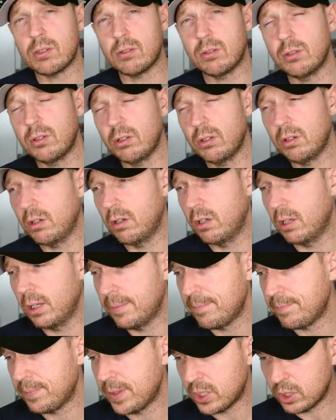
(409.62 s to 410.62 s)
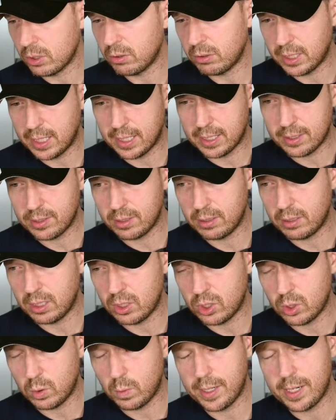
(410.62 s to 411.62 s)
on um, in two thousand
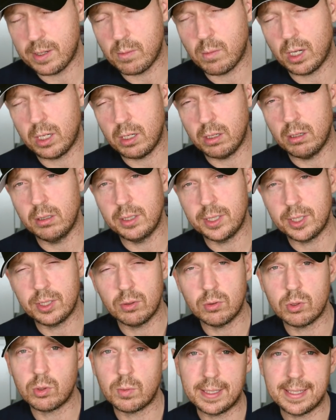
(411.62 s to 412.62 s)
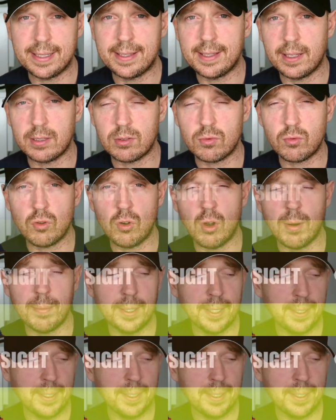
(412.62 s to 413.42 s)
twenty-one, early doors when it does drop.